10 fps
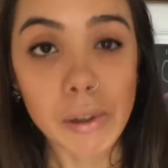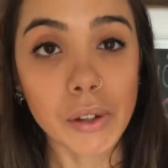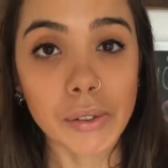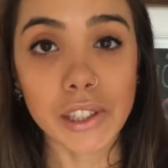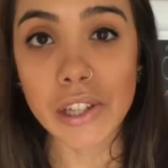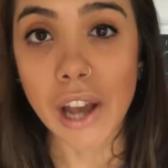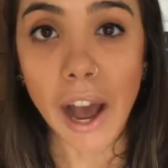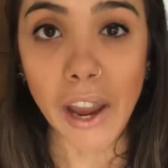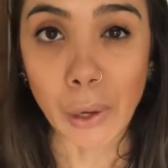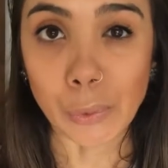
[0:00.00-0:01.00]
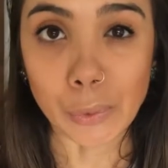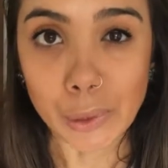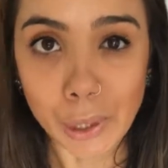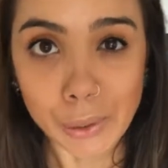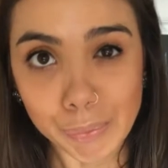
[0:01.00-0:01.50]
I'm an only
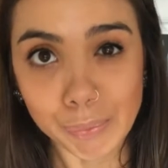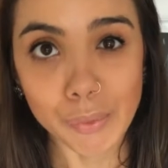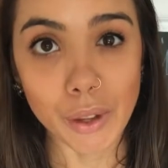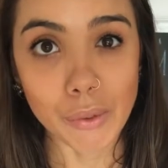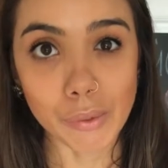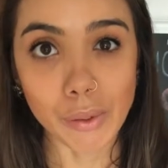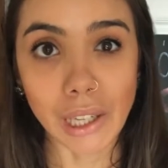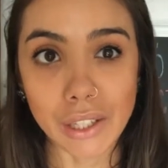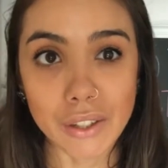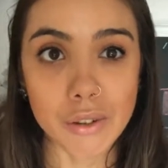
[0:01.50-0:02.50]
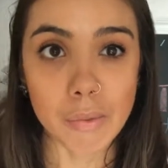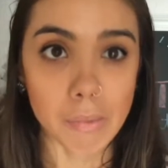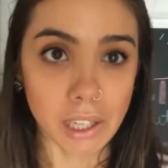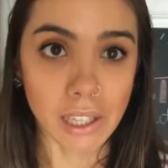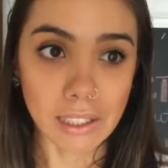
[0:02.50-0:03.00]
child,
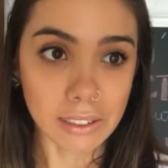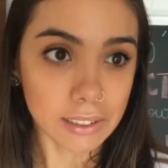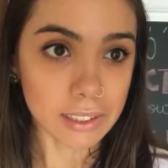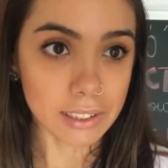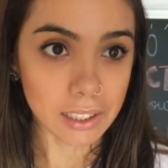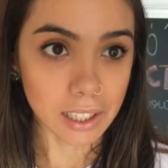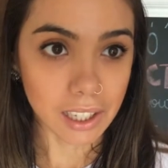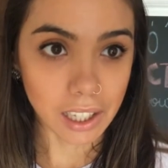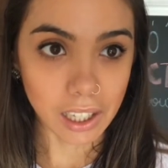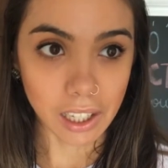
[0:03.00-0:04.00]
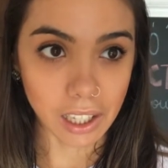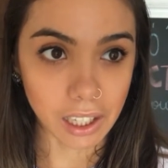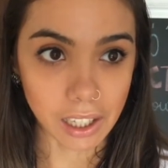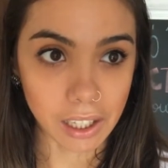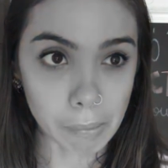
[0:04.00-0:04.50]
which means
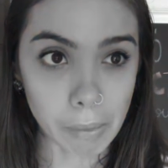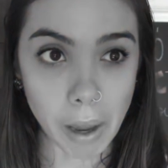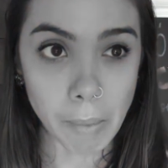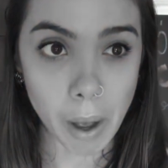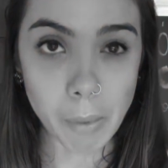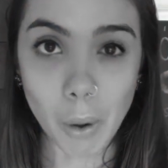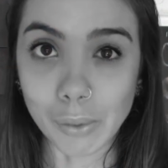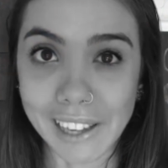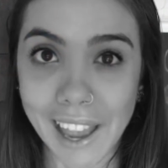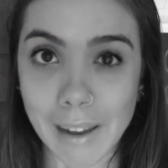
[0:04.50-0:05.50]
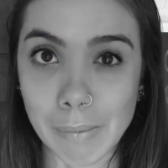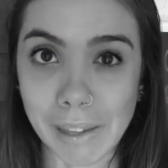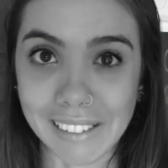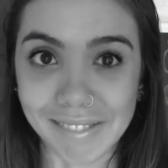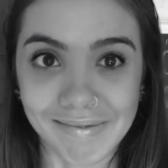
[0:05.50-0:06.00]
my mom only
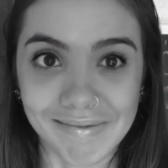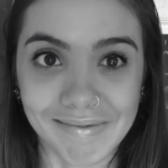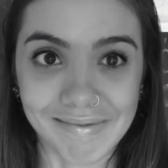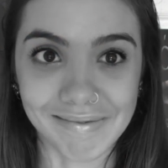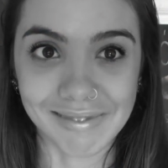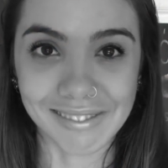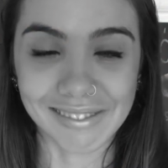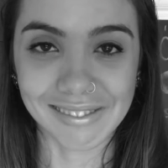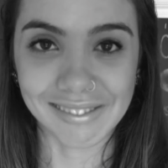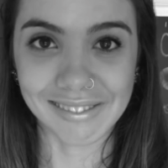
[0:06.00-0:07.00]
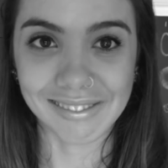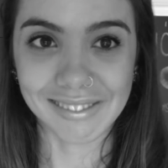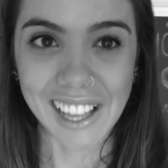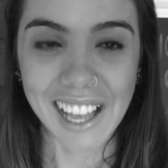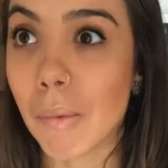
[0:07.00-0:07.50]
had me.
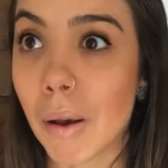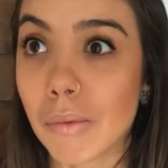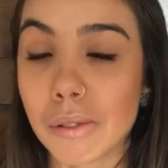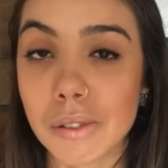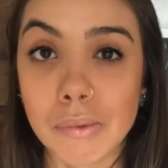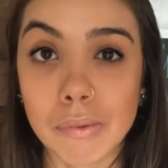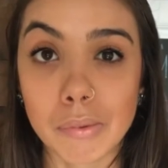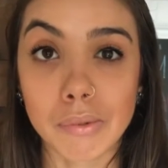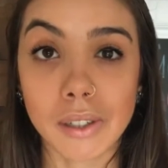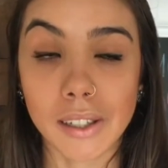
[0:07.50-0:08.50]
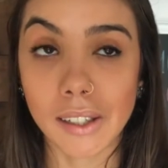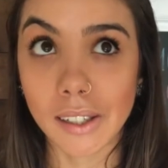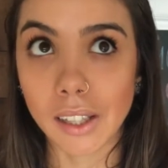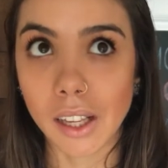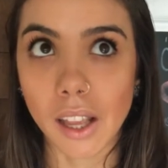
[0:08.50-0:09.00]
My mom was
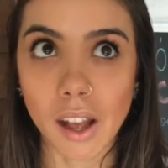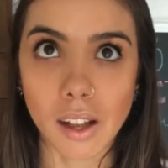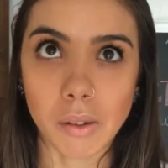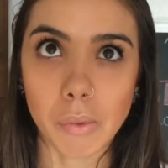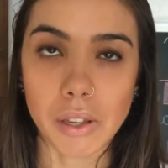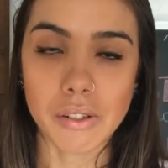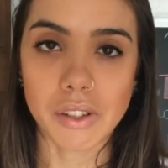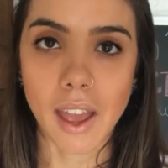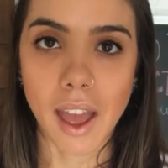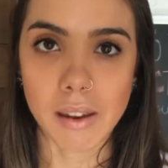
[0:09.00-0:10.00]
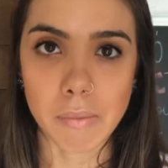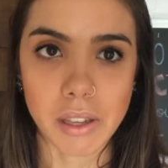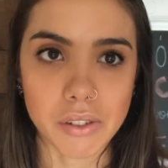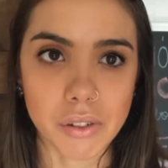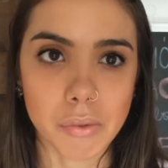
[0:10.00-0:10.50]
really young when she had
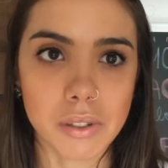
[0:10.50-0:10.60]
me.